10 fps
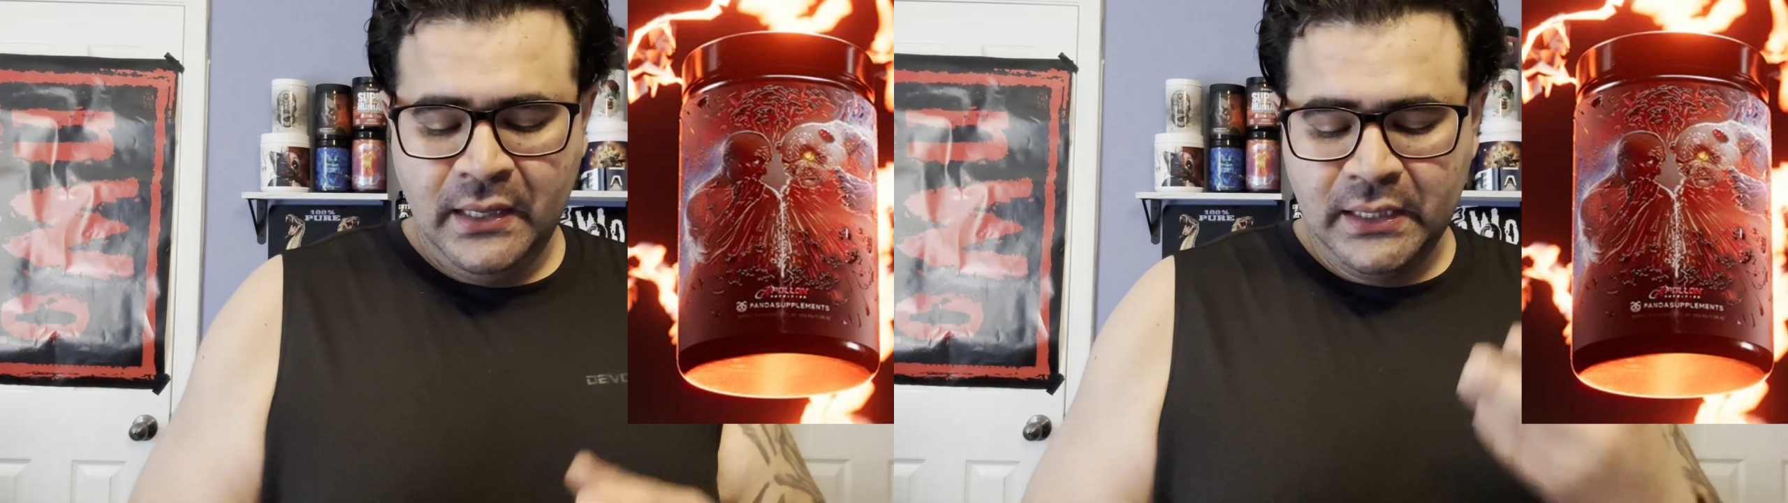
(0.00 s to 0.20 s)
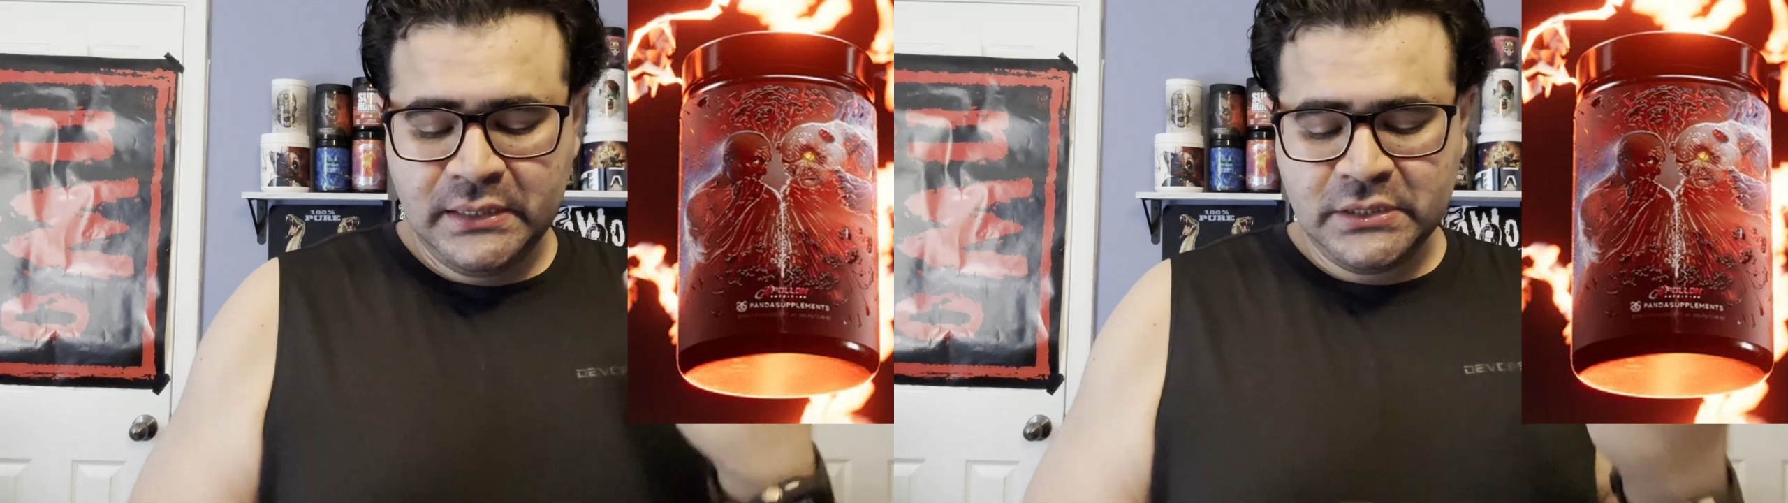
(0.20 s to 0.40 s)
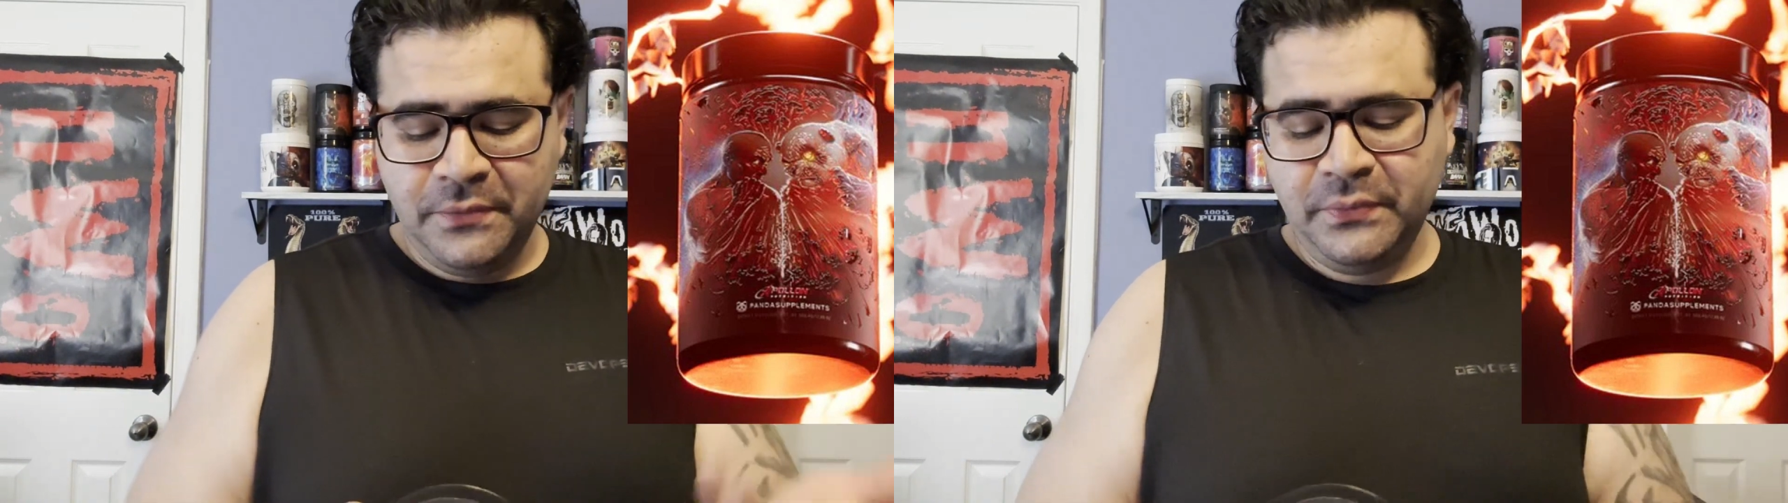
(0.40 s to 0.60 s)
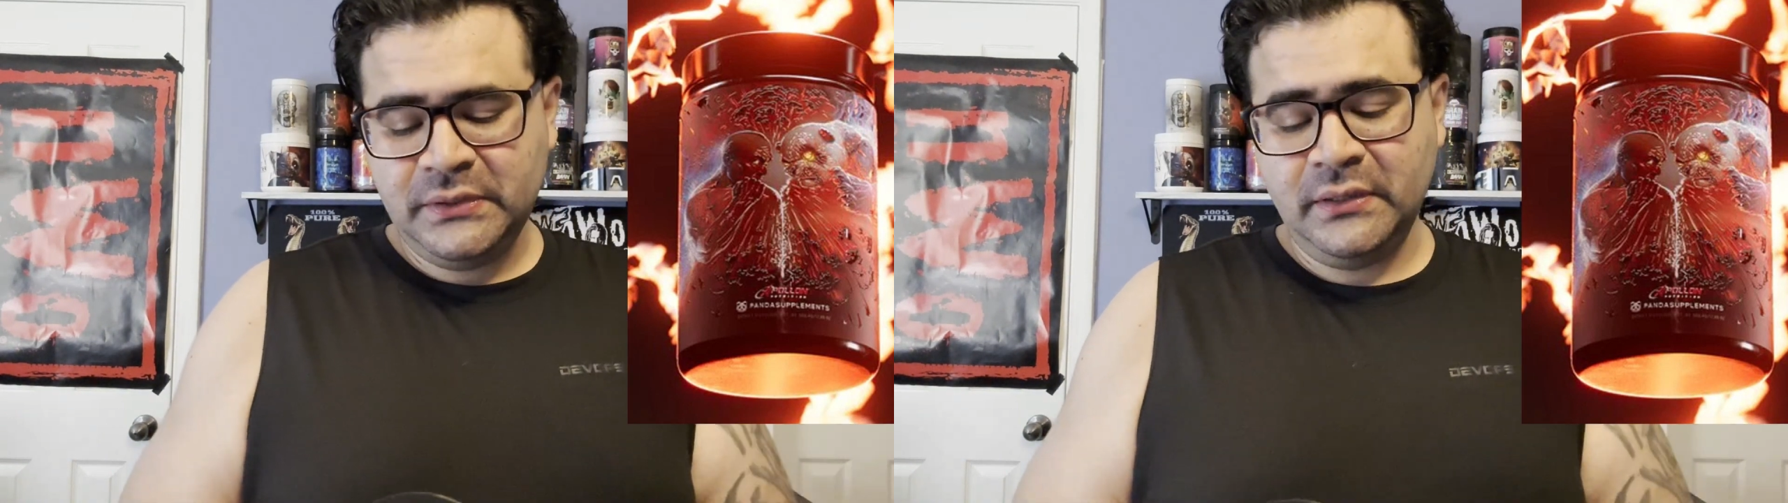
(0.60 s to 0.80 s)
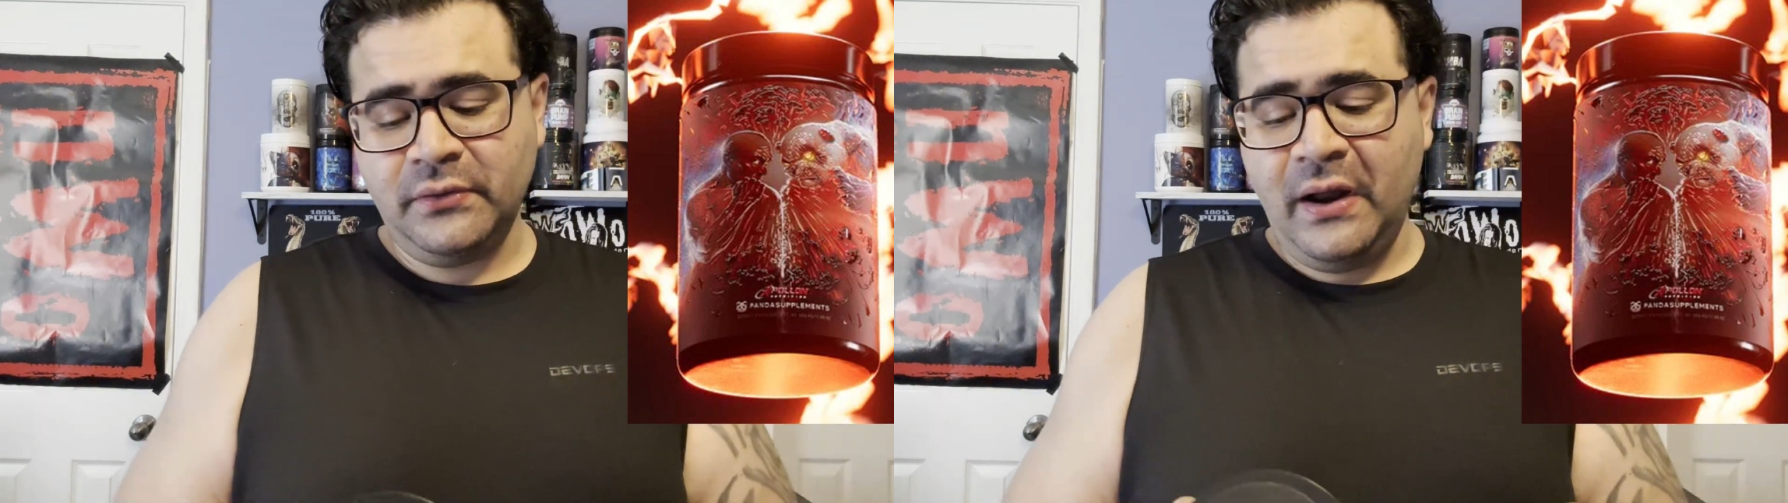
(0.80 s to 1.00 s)
is up with
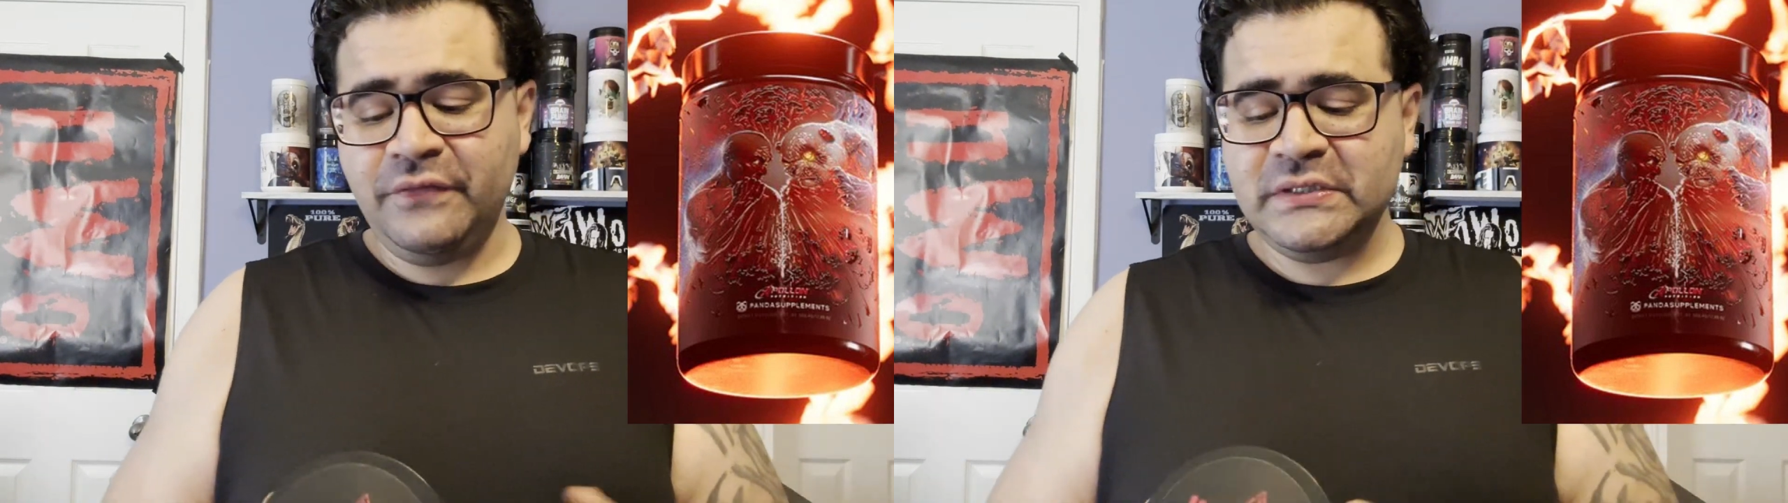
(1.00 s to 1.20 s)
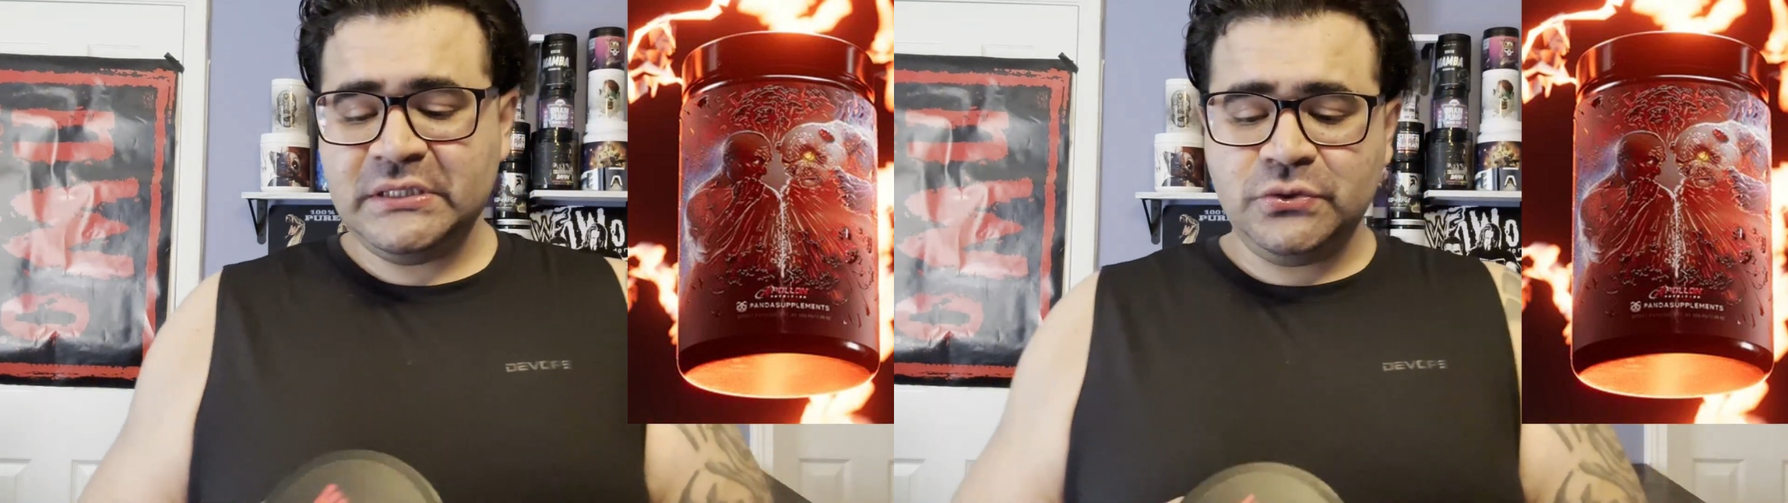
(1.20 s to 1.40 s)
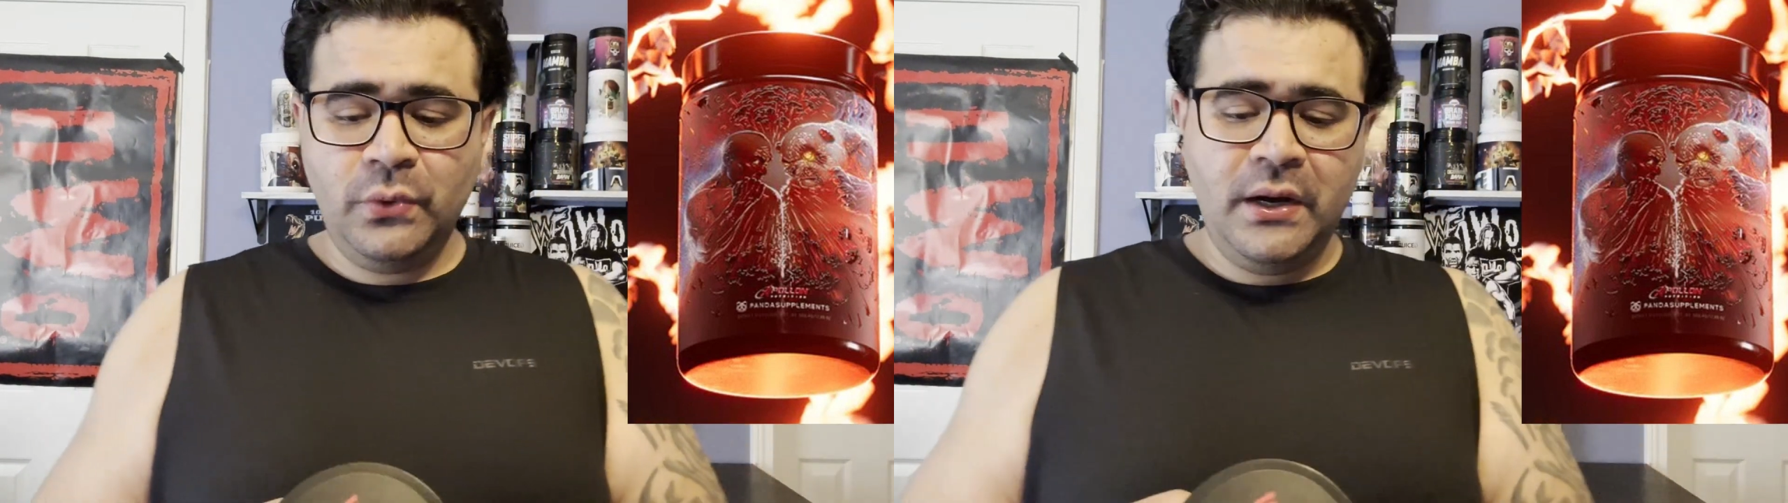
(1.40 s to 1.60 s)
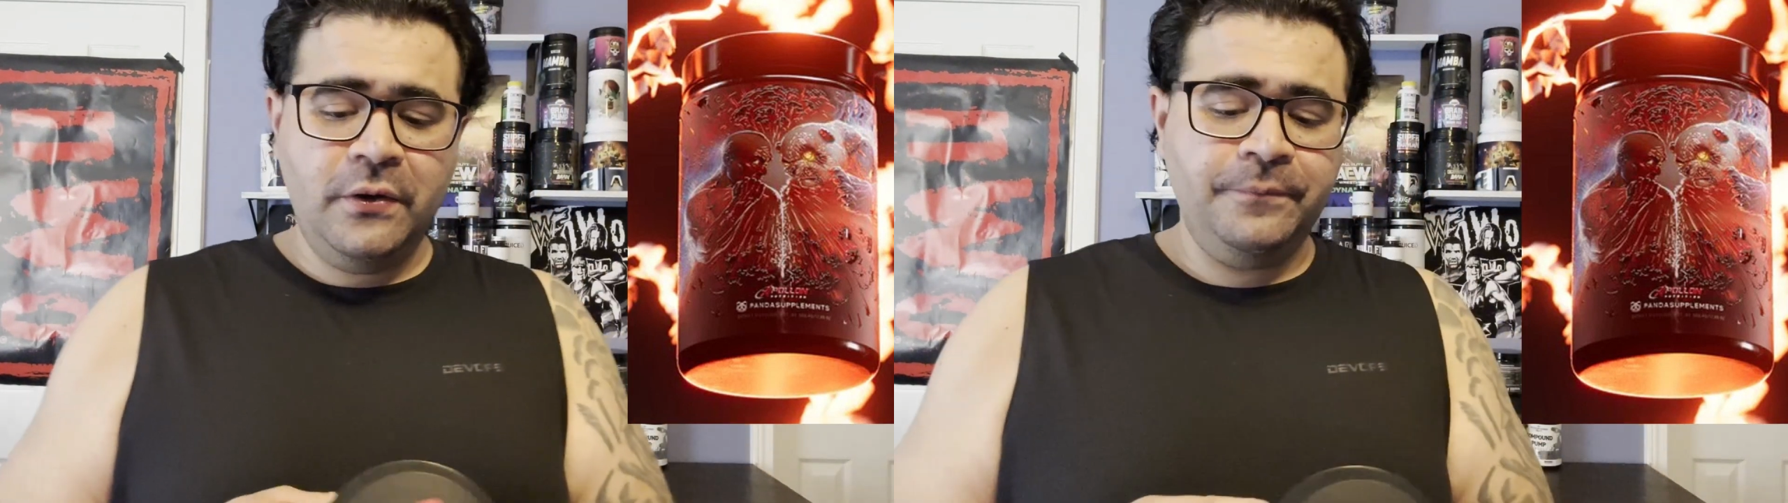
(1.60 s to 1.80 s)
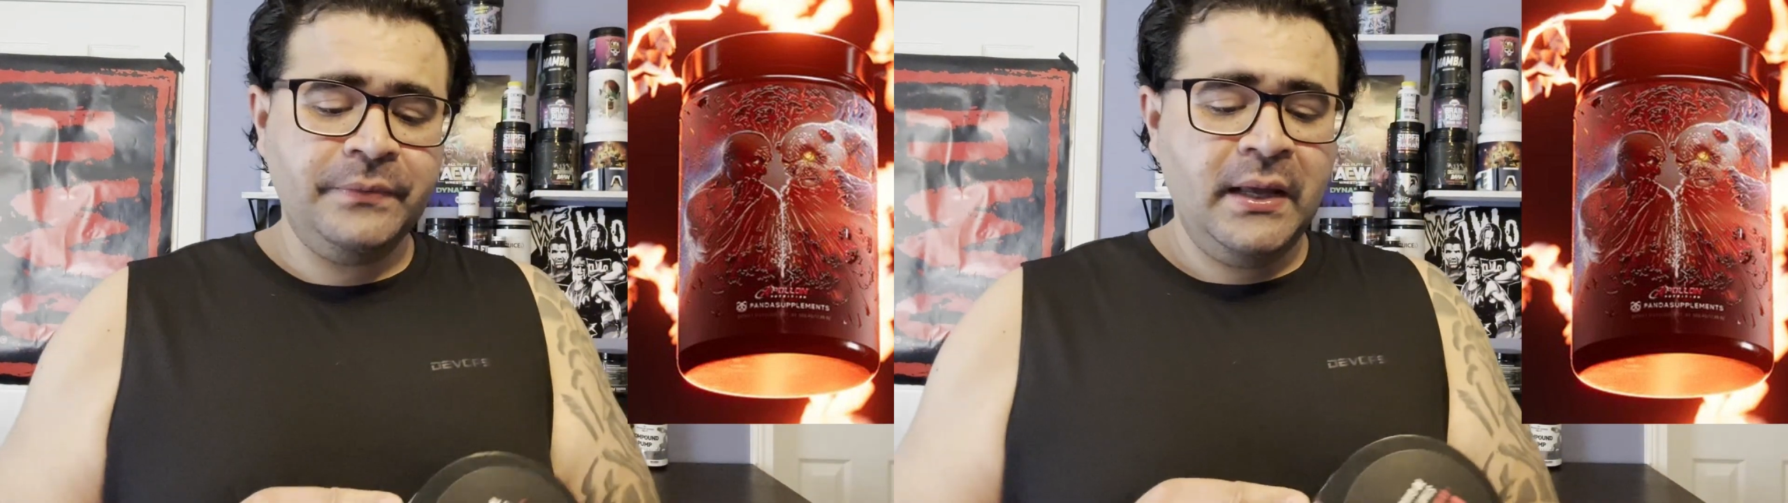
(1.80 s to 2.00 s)
the graphics as
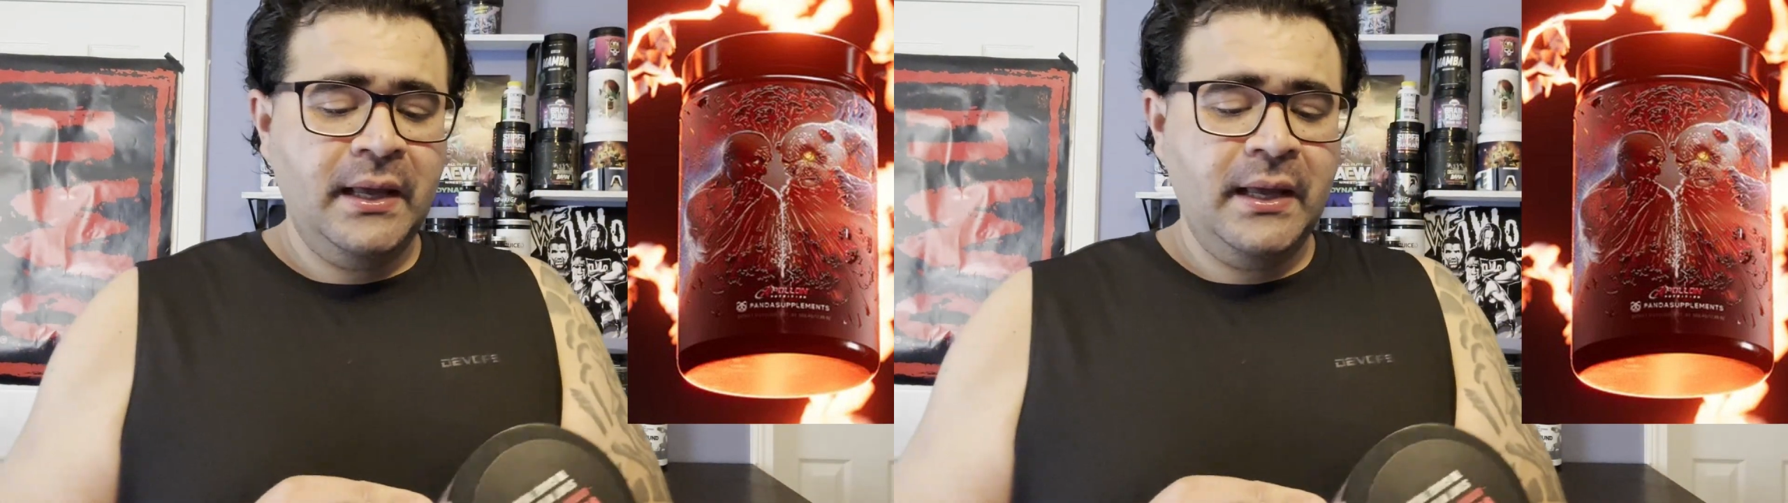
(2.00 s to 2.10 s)
well.